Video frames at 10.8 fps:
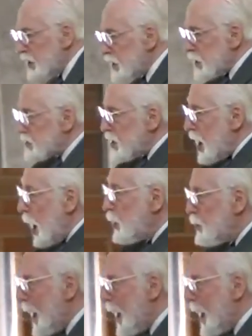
And as a young